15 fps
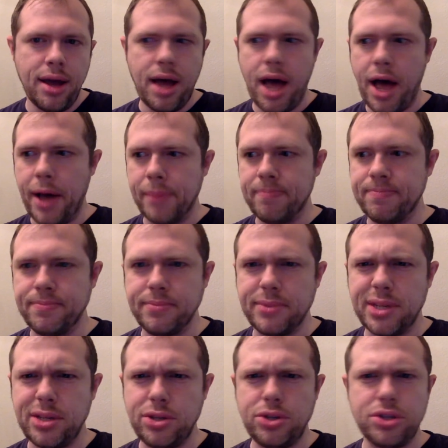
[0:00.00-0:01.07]

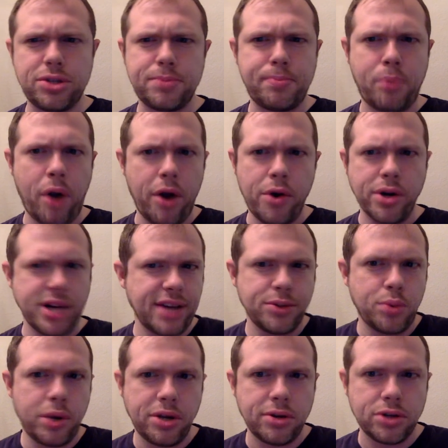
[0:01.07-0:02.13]
You just
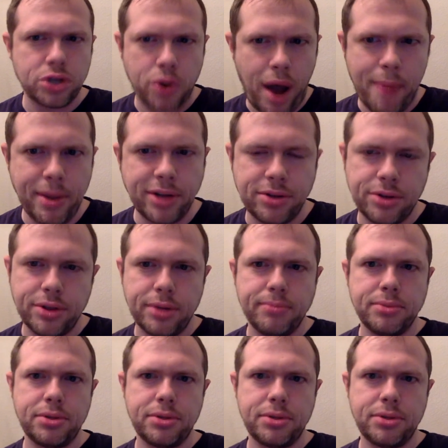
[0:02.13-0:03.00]
prioritize what you're describing to them.